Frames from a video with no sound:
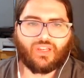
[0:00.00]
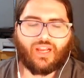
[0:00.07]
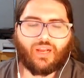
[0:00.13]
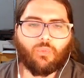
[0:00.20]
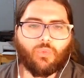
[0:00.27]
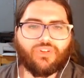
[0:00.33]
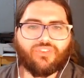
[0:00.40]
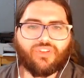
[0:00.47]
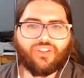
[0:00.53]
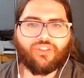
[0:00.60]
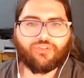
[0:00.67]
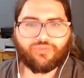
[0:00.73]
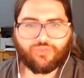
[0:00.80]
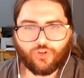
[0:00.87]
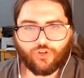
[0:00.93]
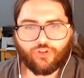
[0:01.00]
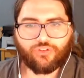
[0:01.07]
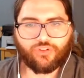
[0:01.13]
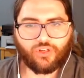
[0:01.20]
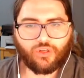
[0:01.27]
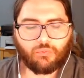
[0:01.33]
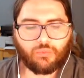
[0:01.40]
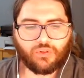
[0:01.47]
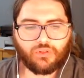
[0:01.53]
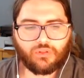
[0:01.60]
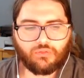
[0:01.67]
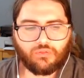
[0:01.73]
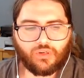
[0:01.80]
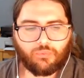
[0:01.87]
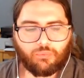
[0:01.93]
I would say the first number,
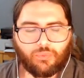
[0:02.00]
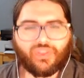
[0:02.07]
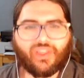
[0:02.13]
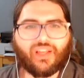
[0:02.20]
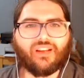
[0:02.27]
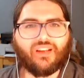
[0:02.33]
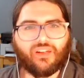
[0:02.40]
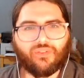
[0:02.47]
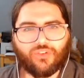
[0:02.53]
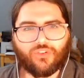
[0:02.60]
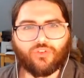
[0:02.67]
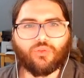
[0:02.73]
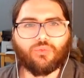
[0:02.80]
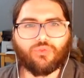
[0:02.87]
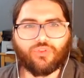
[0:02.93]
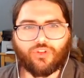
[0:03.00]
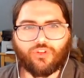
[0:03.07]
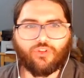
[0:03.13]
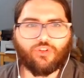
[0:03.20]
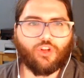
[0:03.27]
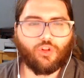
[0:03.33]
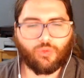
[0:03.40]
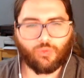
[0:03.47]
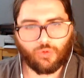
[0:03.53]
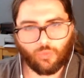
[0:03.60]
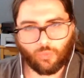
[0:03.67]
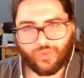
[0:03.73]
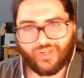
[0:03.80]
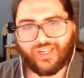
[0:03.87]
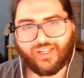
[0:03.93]
right? But that kind of assumes that you know that we're
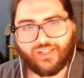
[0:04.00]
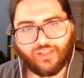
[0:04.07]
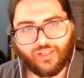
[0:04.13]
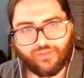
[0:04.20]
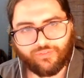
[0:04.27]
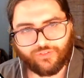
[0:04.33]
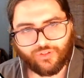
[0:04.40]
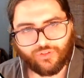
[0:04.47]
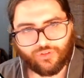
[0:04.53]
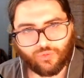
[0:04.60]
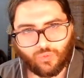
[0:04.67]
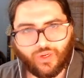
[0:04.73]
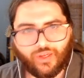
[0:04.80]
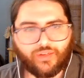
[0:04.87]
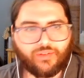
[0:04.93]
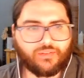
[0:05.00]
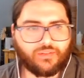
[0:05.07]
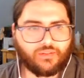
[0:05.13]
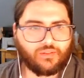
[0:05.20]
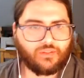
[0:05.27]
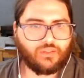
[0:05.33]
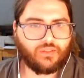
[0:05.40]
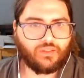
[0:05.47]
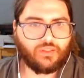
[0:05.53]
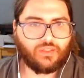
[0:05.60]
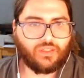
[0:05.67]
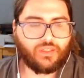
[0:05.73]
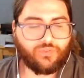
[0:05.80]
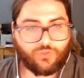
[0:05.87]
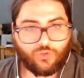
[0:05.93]
reading left to right
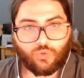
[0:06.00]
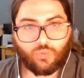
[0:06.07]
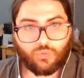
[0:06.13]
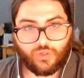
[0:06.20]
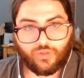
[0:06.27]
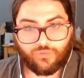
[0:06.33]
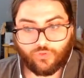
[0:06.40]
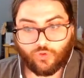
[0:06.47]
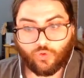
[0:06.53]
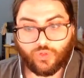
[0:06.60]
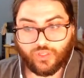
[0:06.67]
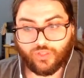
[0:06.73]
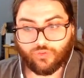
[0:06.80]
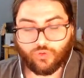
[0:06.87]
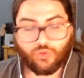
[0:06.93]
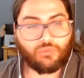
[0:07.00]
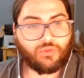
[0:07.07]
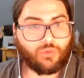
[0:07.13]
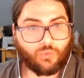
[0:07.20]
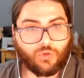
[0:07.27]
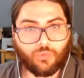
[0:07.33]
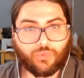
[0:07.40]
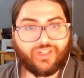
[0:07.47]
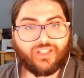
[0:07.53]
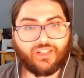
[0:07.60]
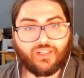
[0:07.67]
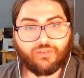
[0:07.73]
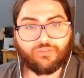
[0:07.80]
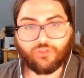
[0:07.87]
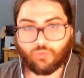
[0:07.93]
if you if you can assume that we're reading
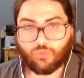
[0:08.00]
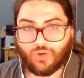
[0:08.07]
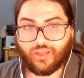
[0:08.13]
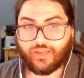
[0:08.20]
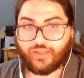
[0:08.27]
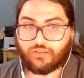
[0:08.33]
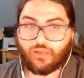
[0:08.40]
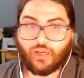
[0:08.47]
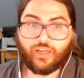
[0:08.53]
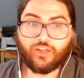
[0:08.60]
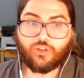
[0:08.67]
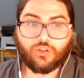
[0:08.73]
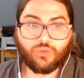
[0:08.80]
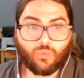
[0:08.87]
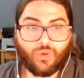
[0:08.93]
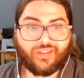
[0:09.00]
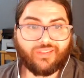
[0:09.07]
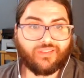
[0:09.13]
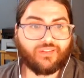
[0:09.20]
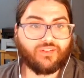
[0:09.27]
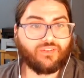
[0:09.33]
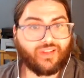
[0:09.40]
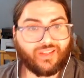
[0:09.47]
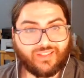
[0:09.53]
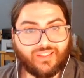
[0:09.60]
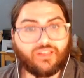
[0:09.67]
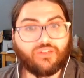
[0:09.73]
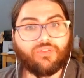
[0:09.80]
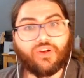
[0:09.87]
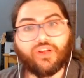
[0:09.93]
left to right, I could write this,
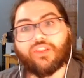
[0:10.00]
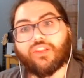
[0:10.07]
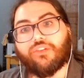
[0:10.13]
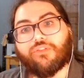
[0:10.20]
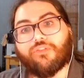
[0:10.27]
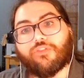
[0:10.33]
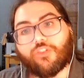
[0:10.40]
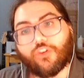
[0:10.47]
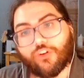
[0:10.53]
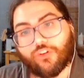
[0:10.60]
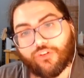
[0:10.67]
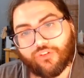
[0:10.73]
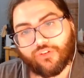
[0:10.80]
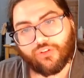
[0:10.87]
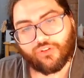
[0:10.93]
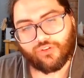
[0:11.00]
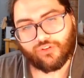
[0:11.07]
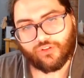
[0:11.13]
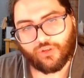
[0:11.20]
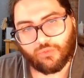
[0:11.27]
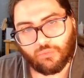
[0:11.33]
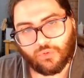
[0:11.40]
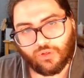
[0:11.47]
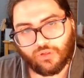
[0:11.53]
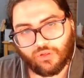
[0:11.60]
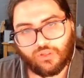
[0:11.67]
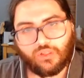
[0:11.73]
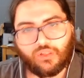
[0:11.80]
identify the first number,